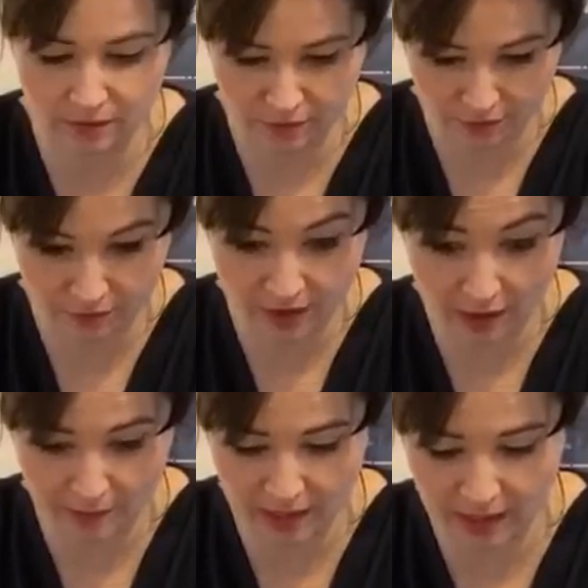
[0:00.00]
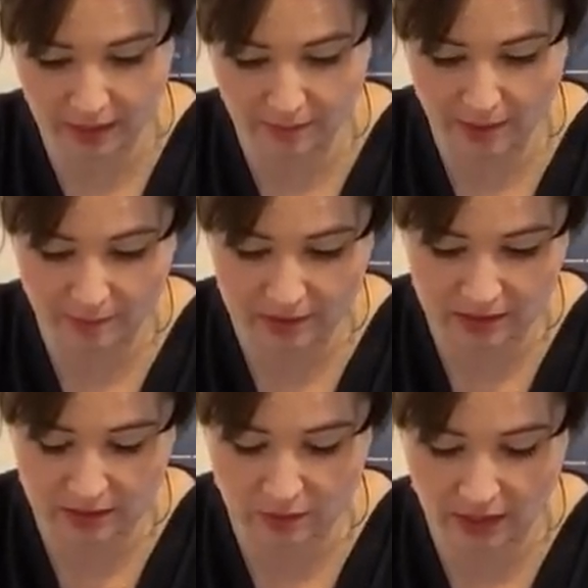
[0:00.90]
for V I P club members
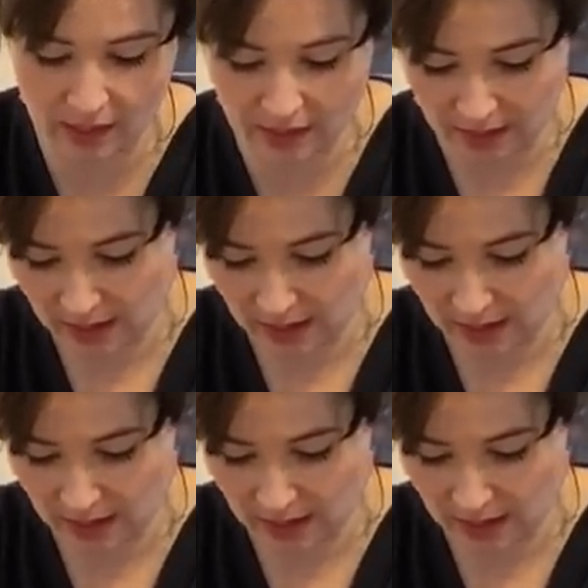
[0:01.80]
this week.